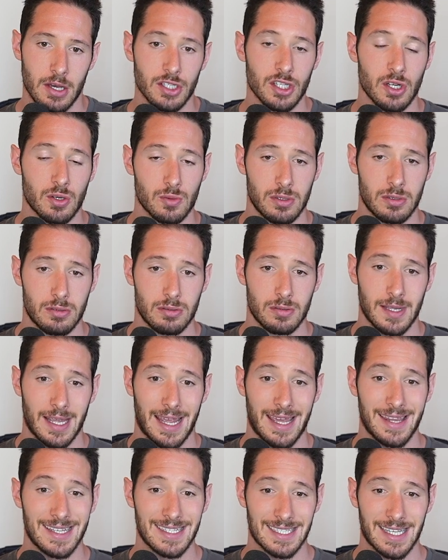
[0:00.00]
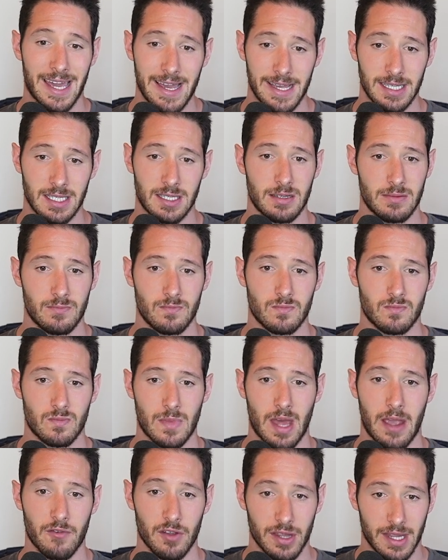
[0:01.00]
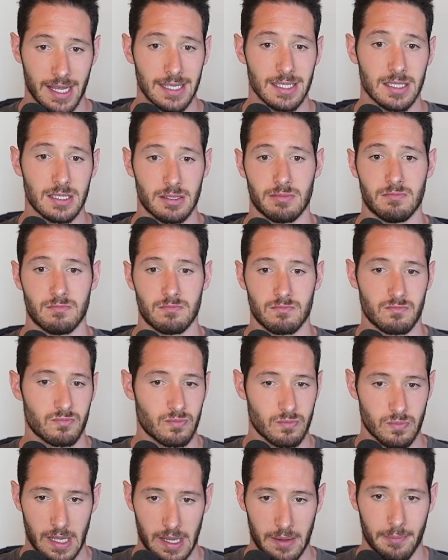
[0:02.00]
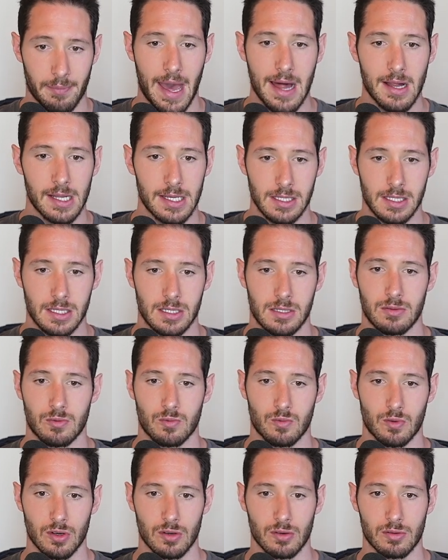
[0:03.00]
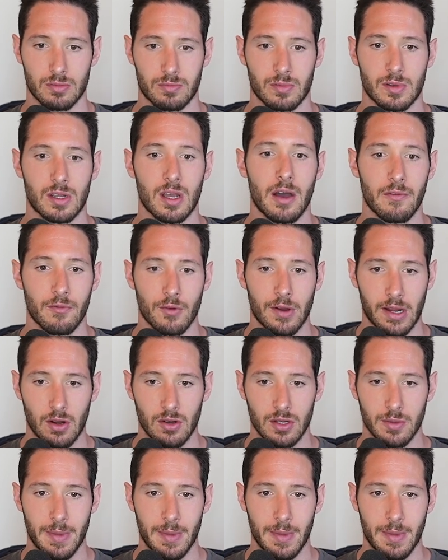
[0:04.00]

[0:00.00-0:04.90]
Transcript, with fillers: So in this case, everything is in balance. We're covering our